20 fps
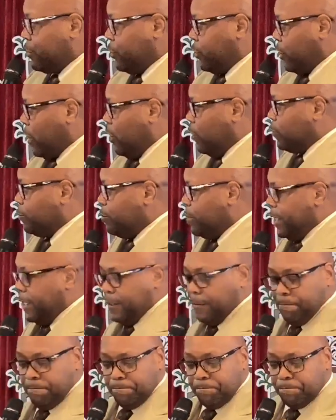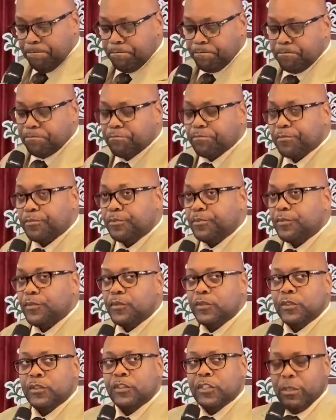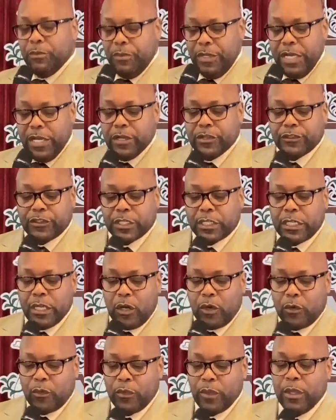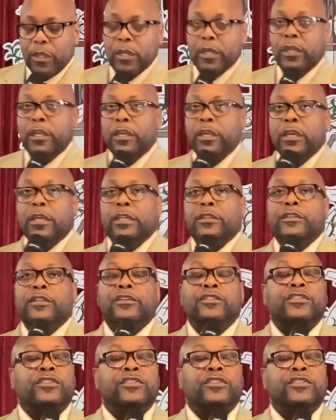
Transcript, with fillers: showed me some years ago the